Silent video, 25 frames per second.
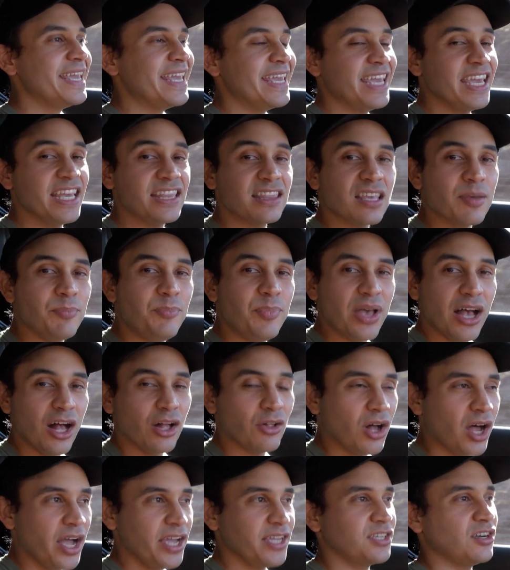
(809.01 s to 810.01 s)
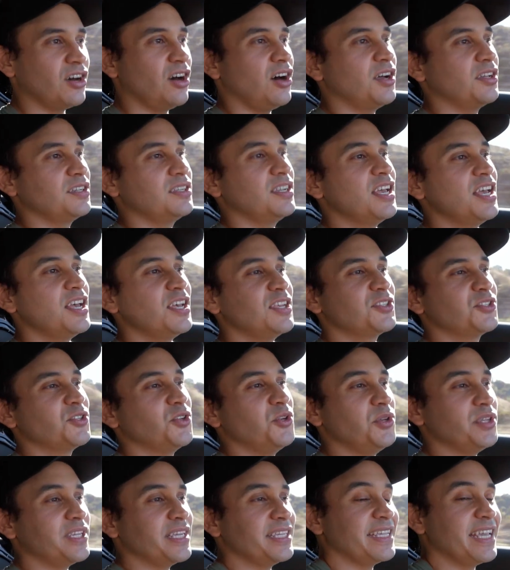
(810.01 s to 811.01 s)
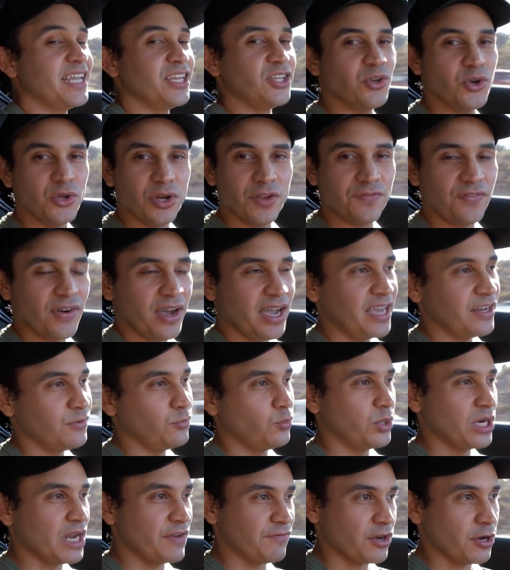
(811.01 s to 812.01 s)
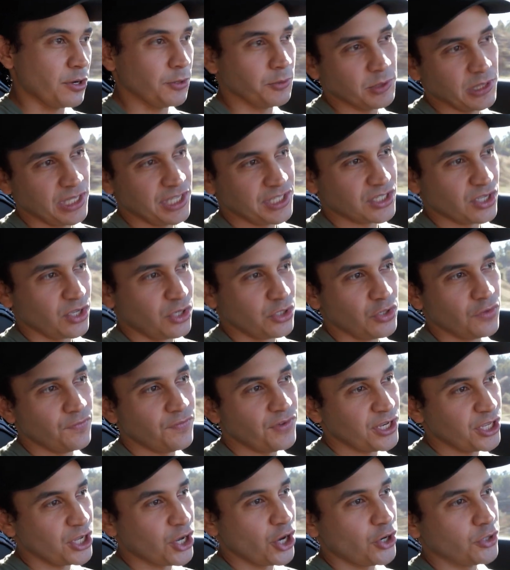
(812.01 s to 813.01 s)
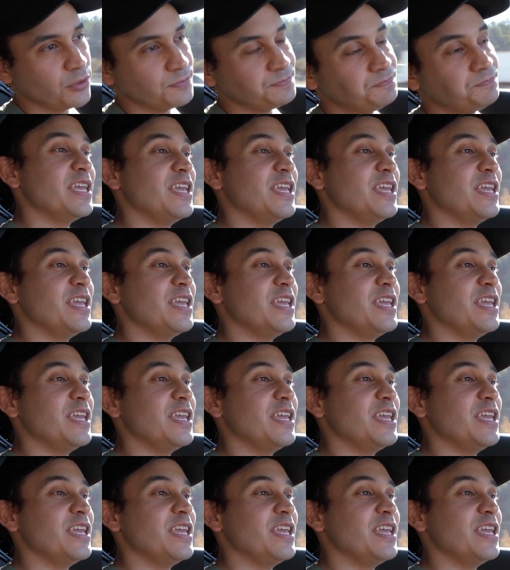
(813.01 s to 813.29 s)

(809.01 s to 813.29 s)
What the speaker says: Hit the bell icon so you can get notified whenever I release a new video.